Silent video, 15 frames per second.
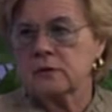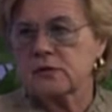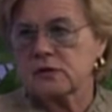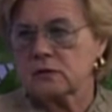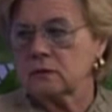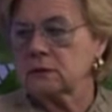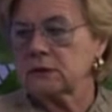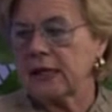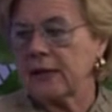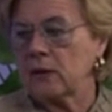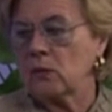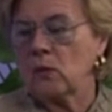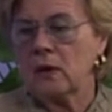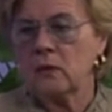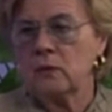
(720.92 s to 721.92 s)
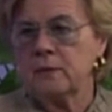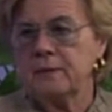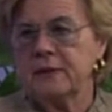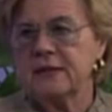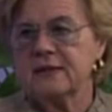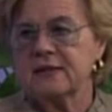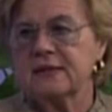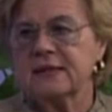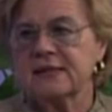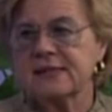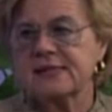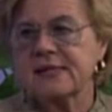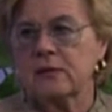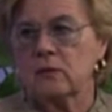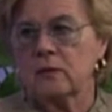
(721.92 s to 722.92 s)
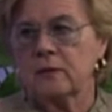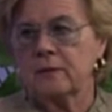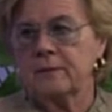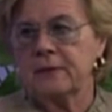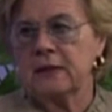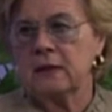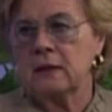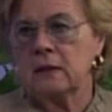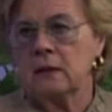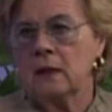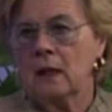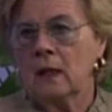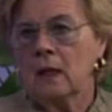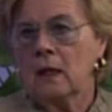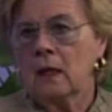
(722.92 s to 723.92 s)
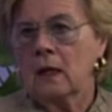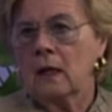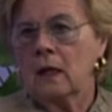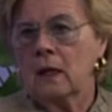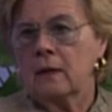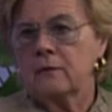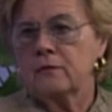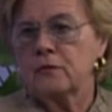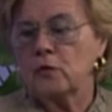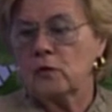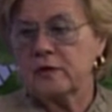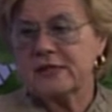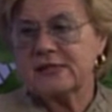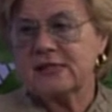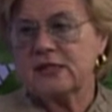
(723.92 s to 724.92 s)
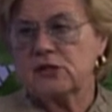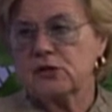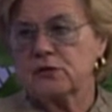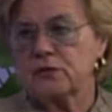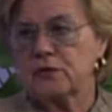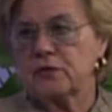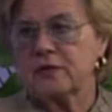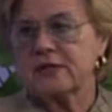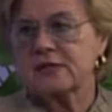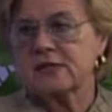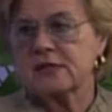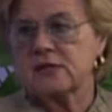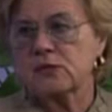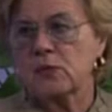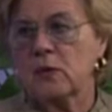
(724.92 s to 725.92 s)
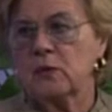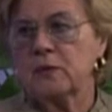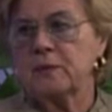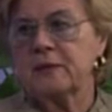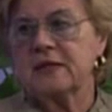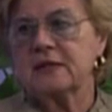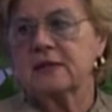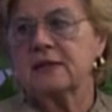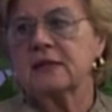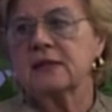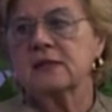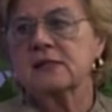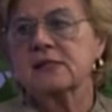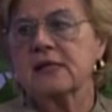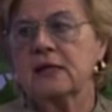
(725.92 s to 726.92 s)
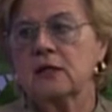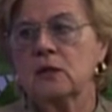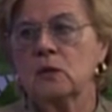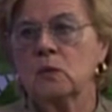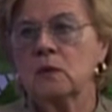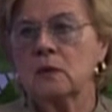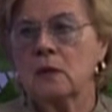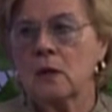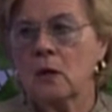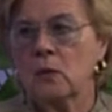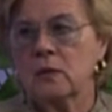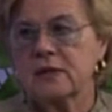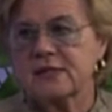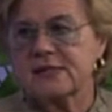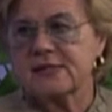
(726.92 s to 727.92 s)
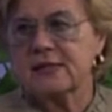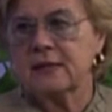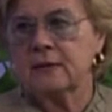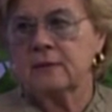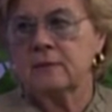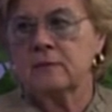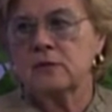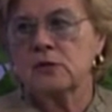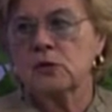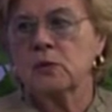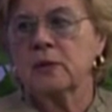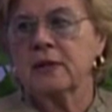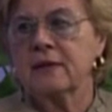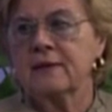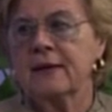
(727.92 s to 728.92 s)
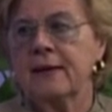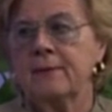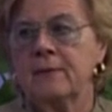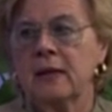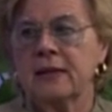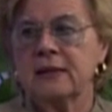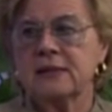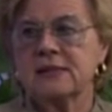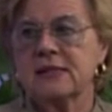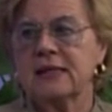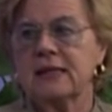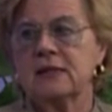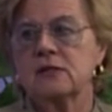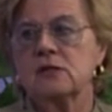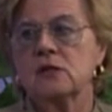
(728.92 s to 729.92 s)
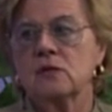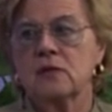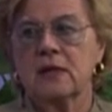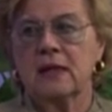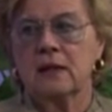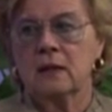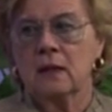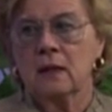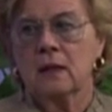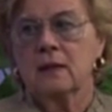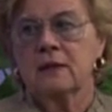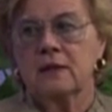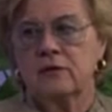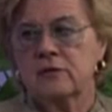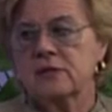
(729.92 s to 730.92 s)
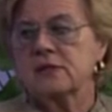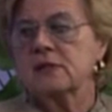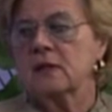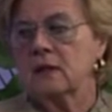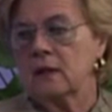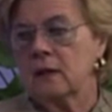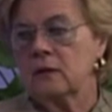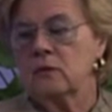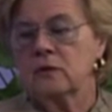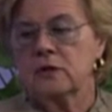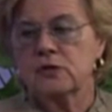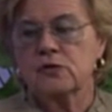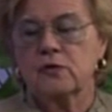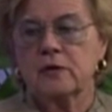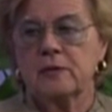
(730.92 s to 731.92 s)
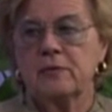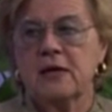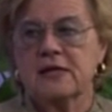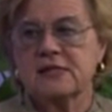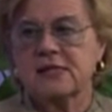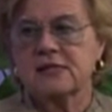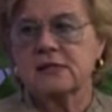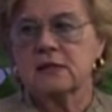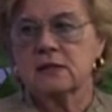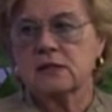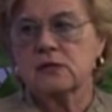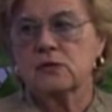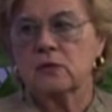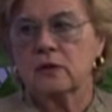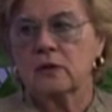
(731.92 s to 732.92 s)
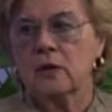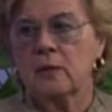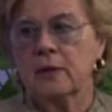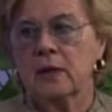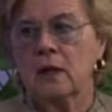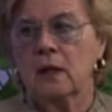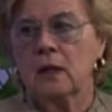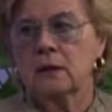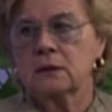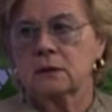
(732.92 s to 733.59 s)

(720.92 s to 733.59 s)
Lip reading: school day, what would be the things that would be, for a teacher, for instance, what would be the things that you would notice him doing that might indicate to you that there is an auditory processing disorder going on?